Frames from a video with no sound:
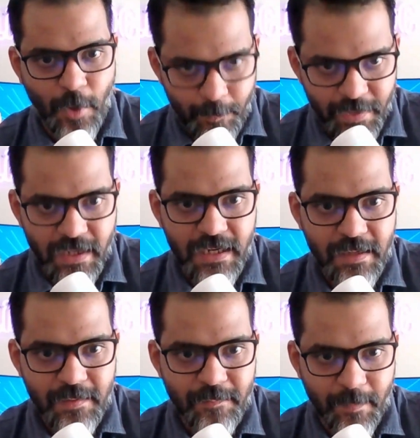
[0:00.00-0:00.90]

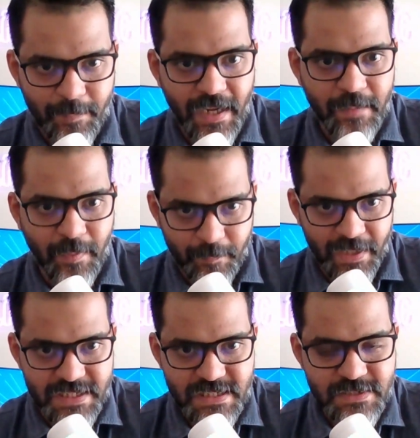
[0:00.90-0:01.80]
properly prepared
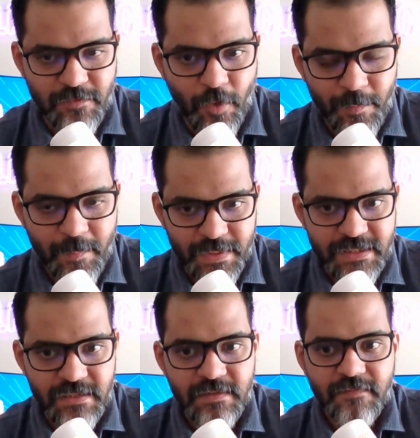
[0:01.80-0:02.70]
preparations of
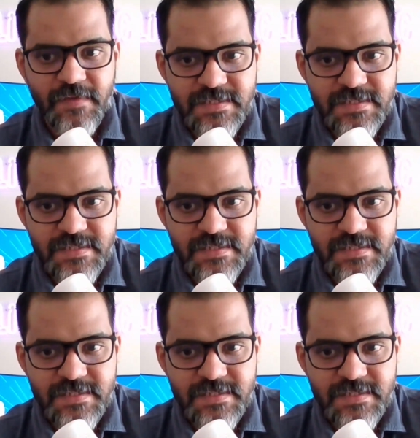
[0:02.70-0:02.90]
homeopathy,